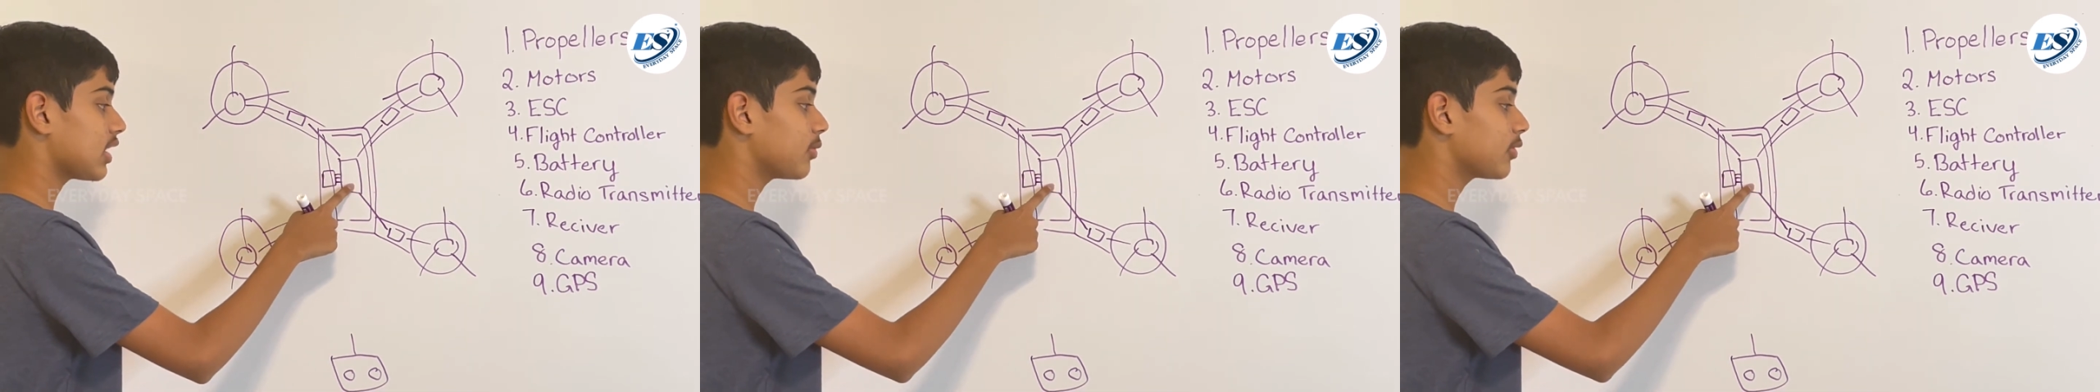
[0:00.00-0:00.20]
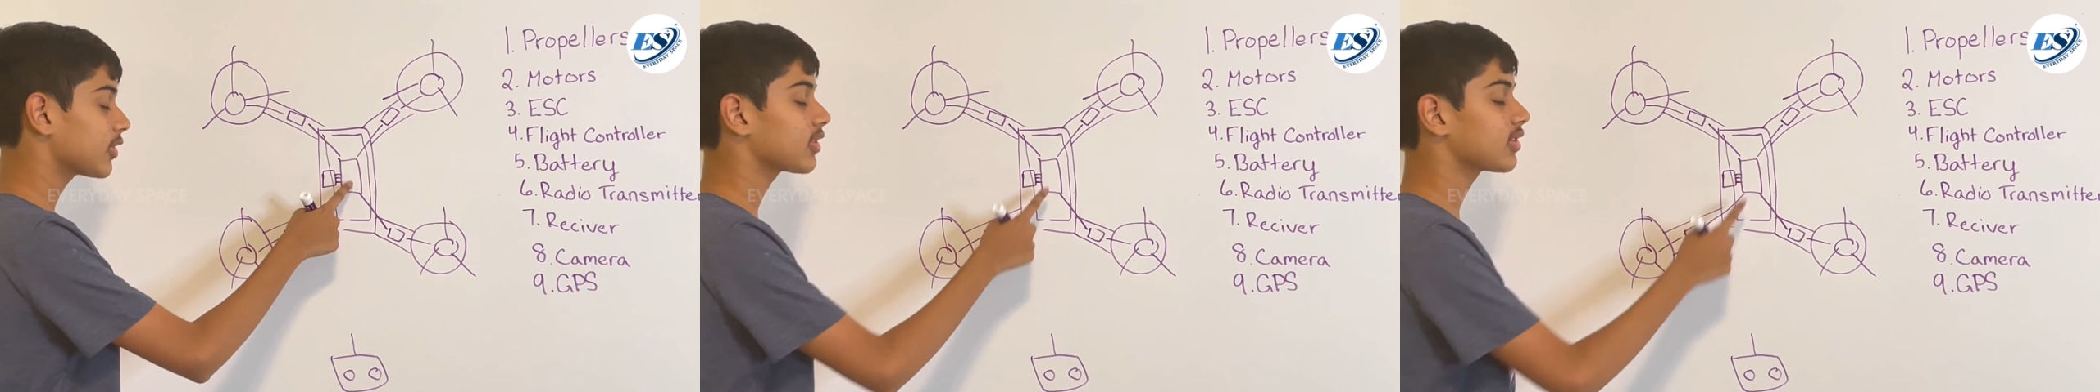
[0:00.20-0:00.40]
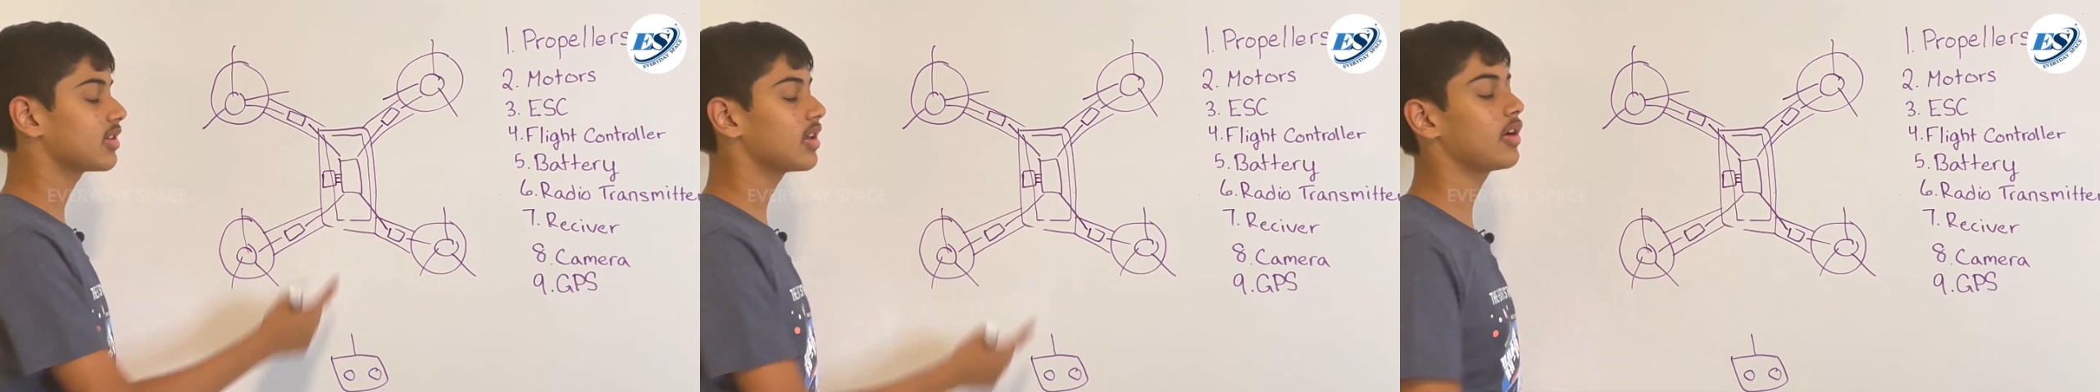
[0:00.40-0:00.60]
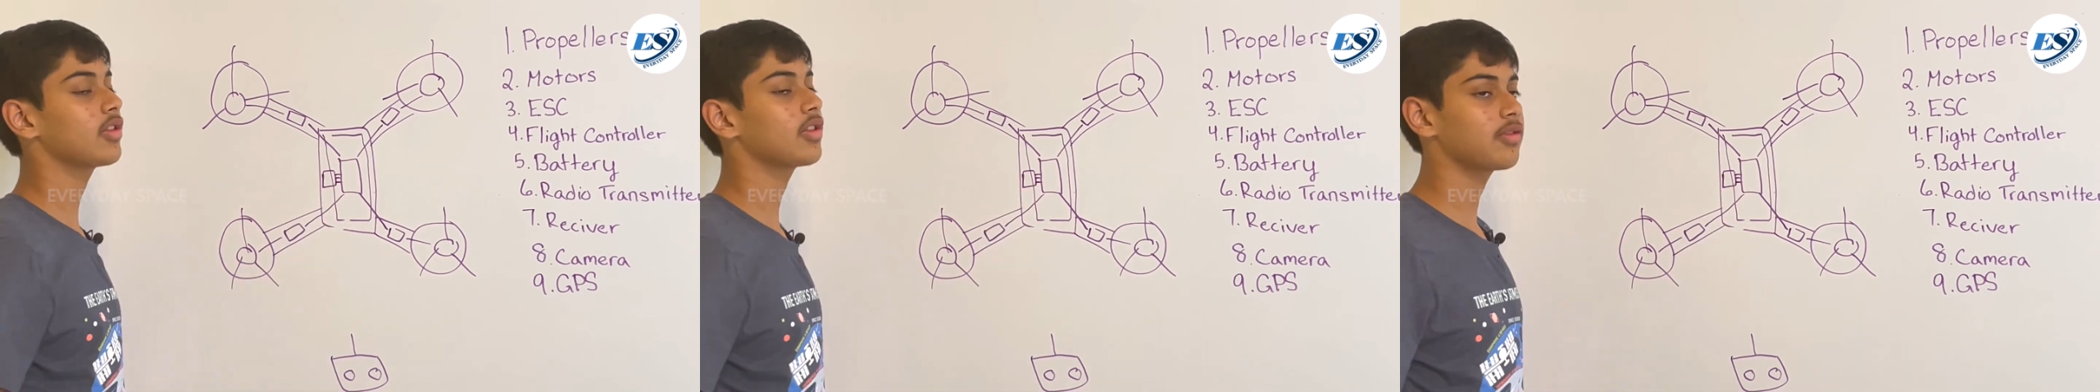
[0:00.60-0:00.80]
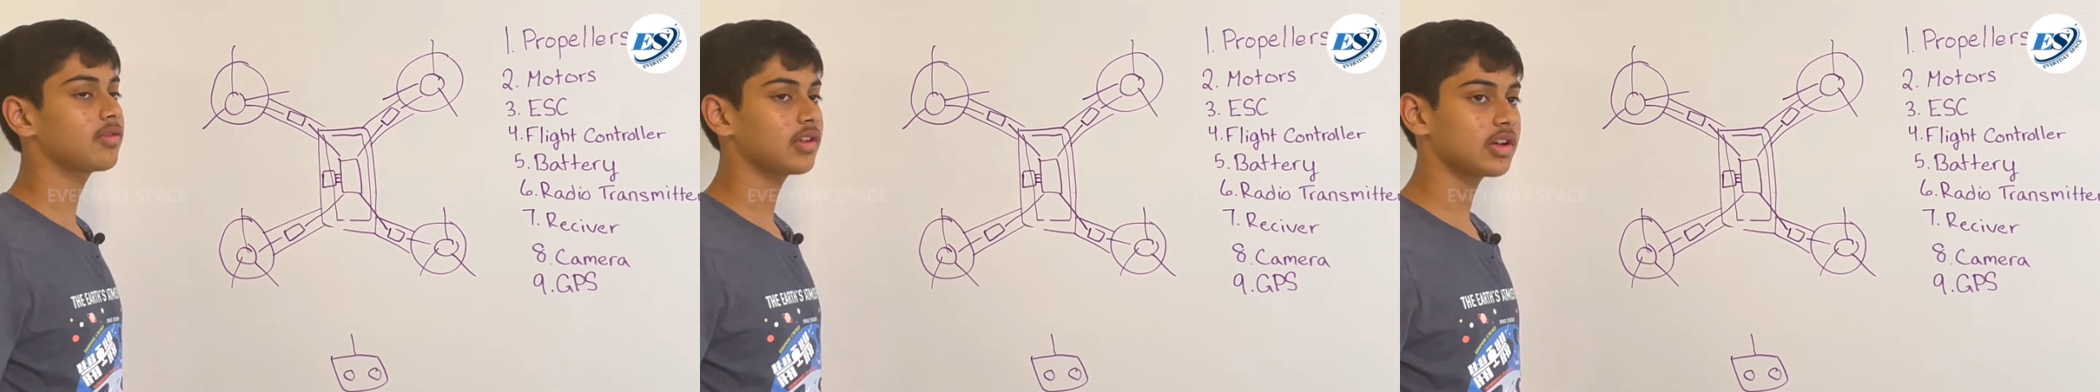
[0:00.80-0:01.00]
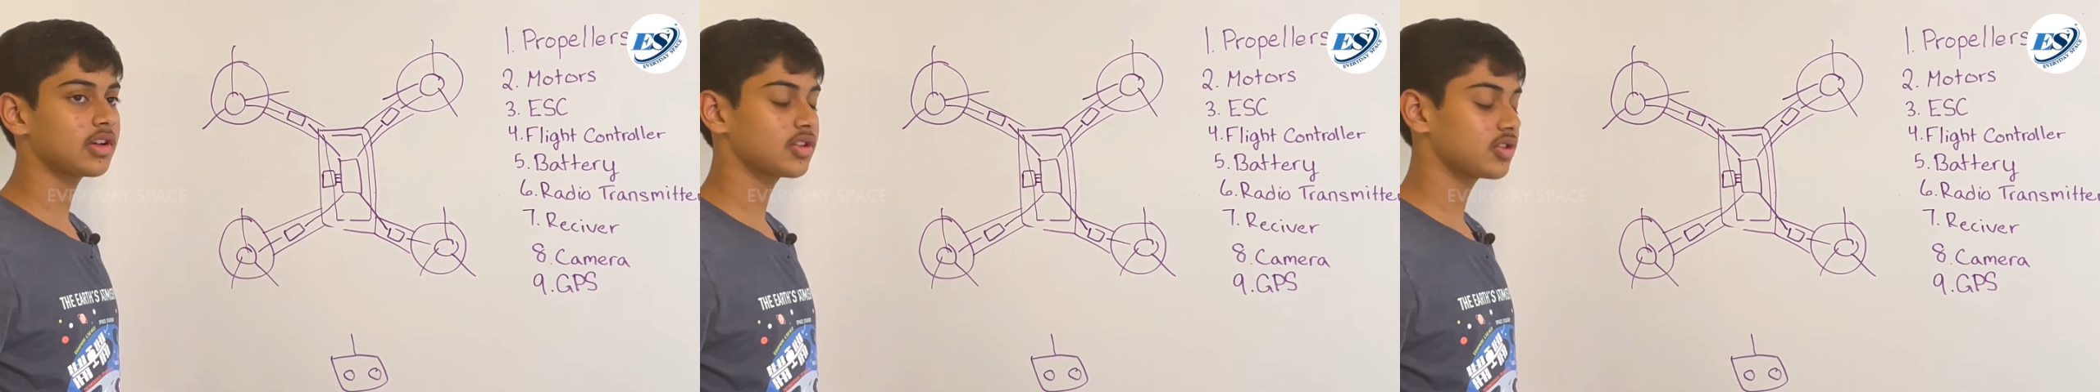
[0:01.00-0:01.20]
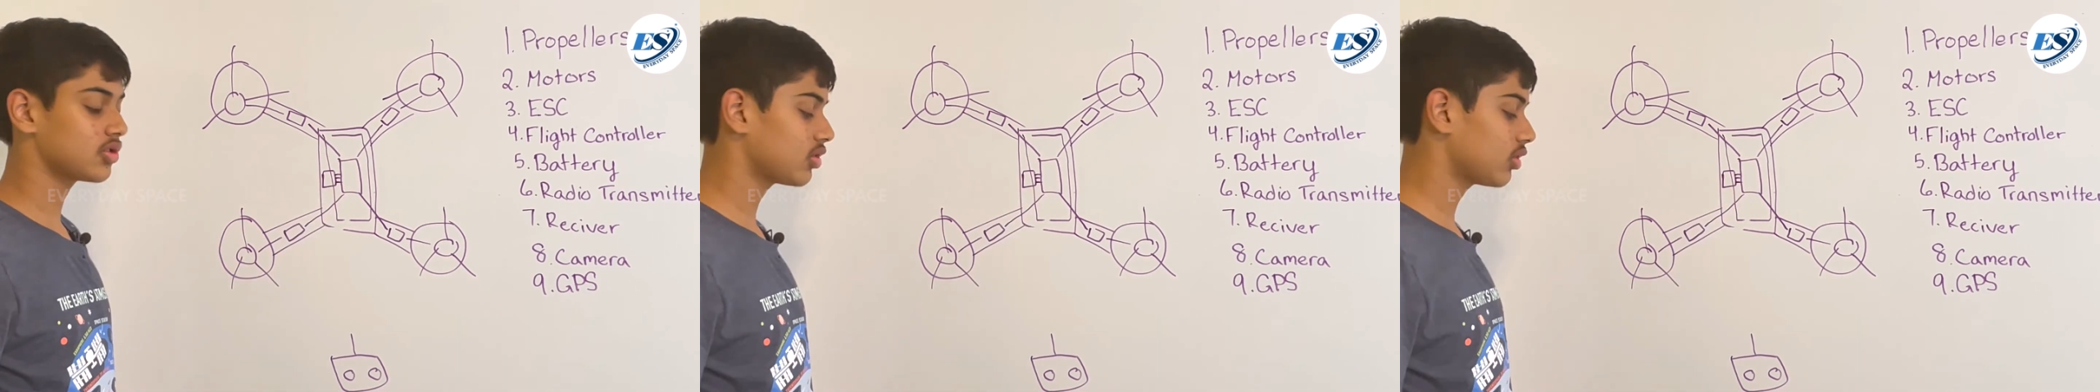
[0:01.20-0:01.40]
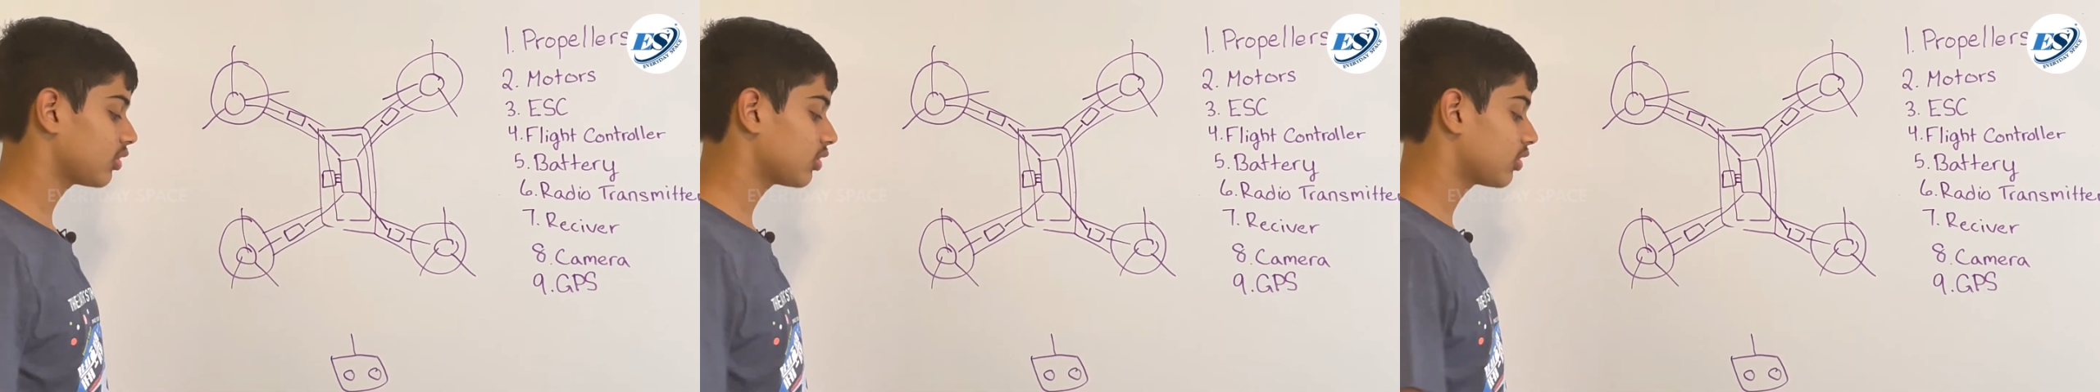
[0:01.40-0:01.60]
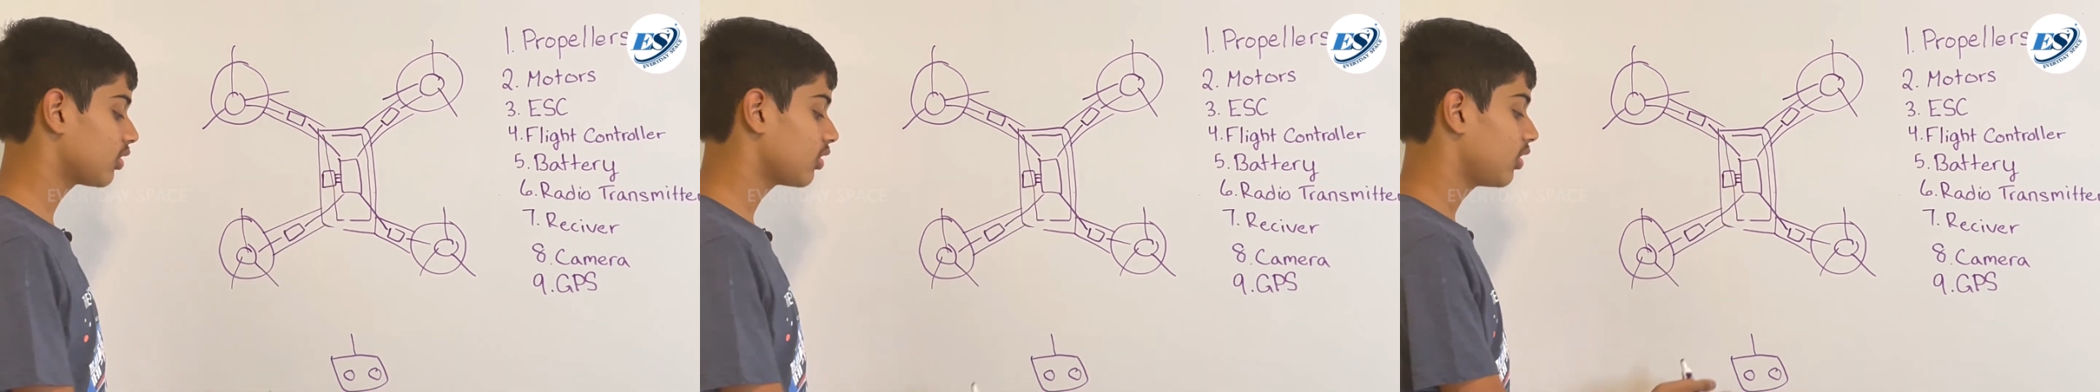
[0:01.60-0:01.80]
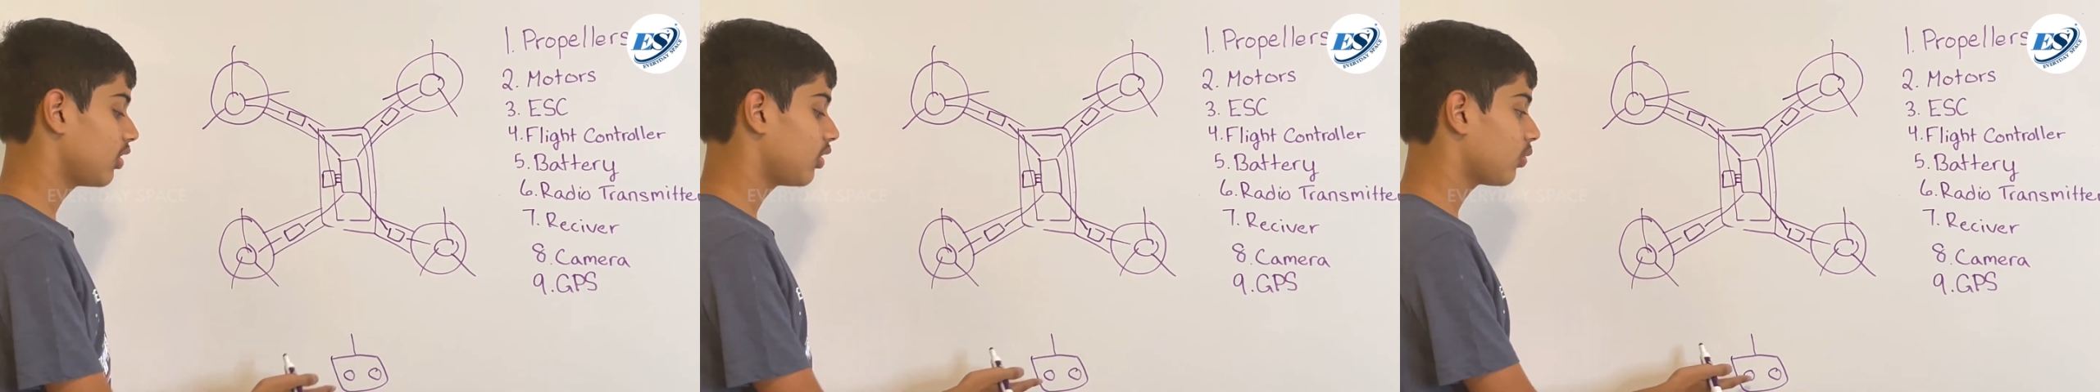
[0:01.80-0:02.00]
able to tell the flight
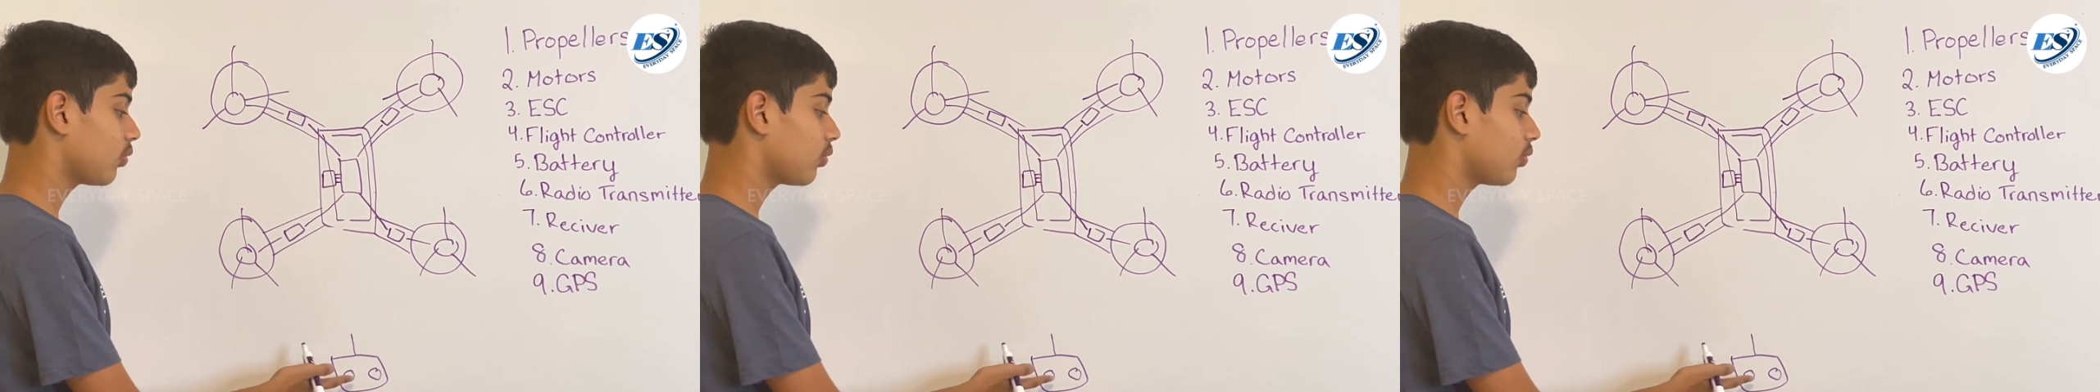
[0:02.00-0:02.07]
controller